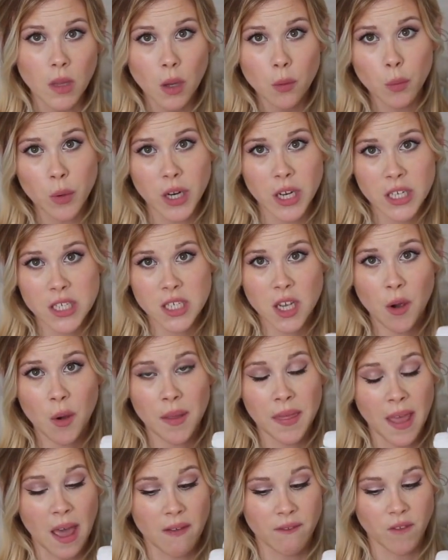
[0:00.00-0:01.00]
we're good to go
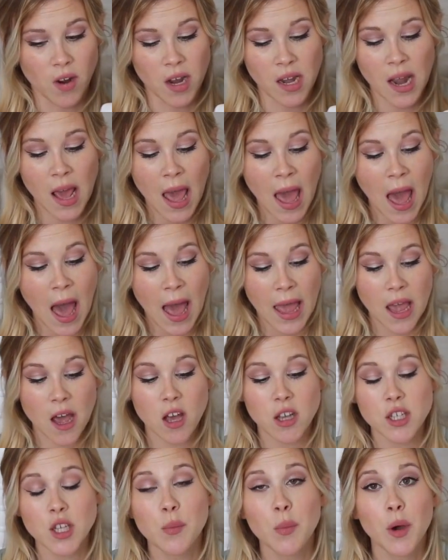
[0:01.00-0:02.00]
on that front.
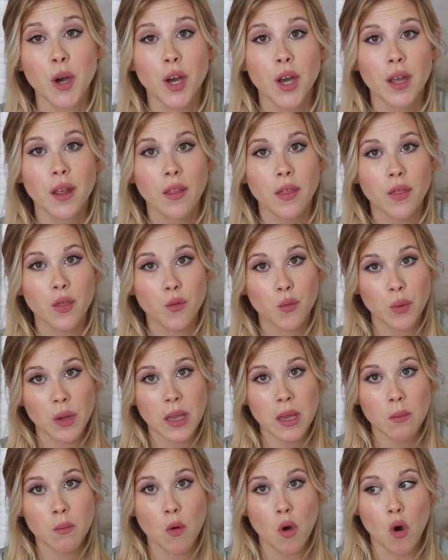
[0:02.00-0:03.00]
I also put
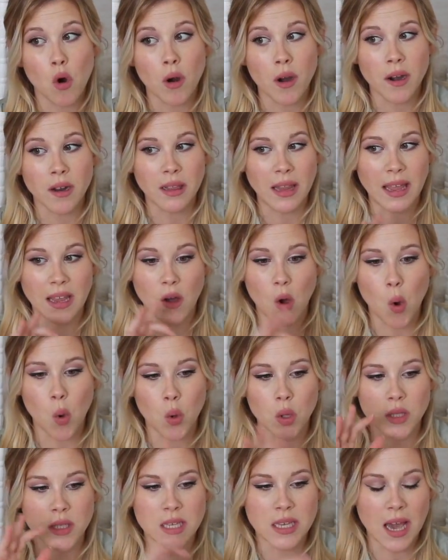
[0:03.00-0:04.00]
3 more
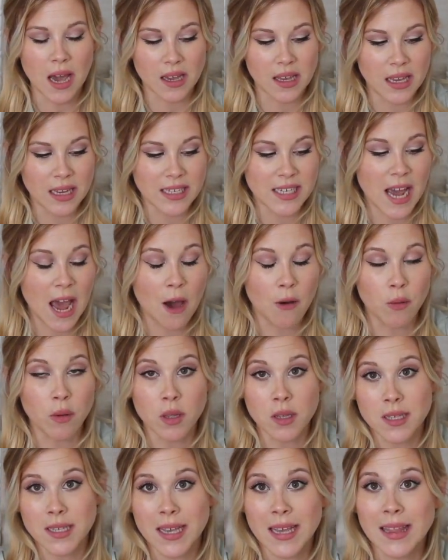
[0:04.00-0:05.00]
old yucky
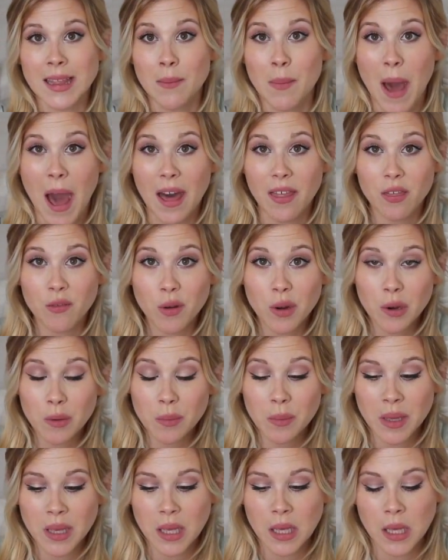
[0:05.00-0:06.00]
towels in the
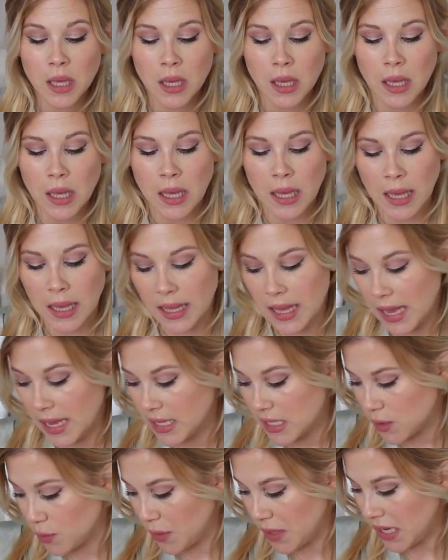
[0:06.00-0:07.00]
bathroom in
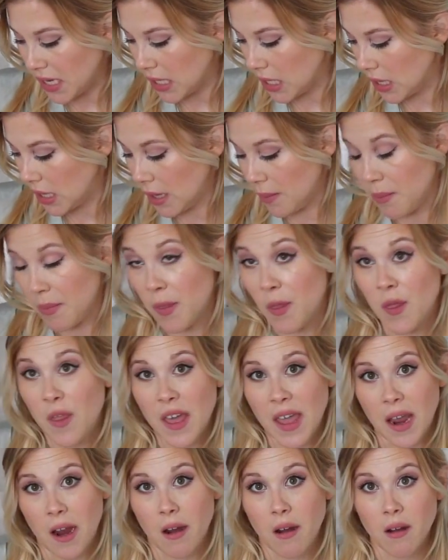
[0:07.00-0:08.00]
case we needed them
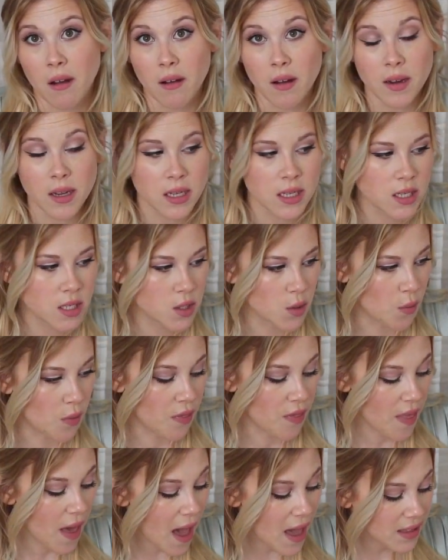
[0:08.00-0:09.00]
there. So
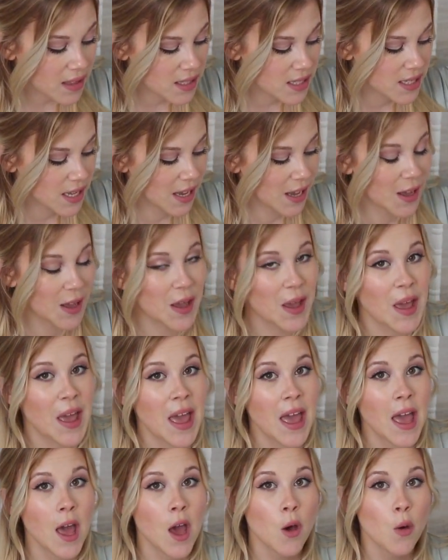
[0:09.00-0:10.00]
that's
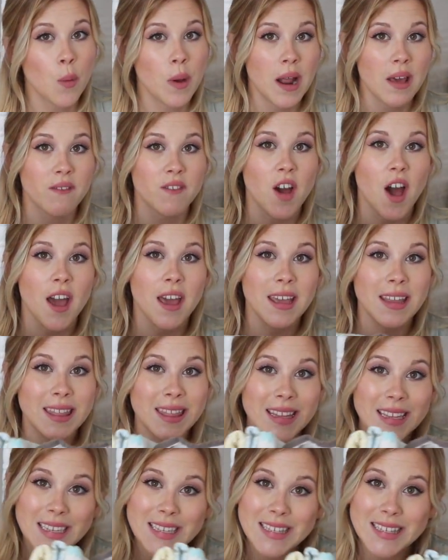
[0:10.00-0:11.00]
what I've got
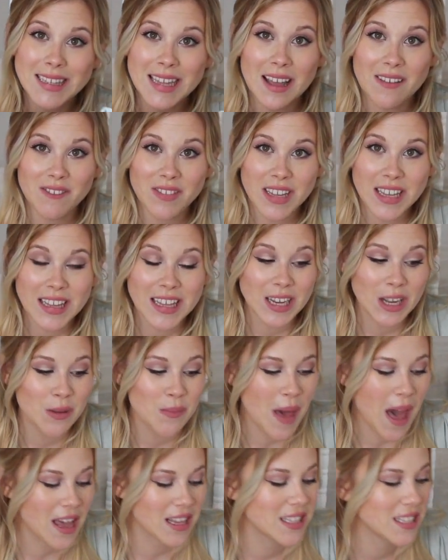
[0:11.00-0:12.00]
in this lovely little
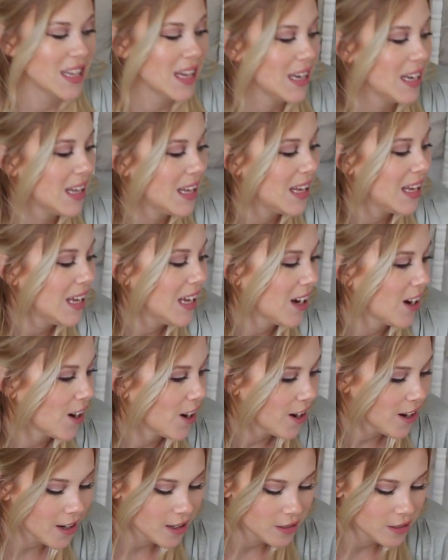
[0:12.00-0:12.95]
basket here.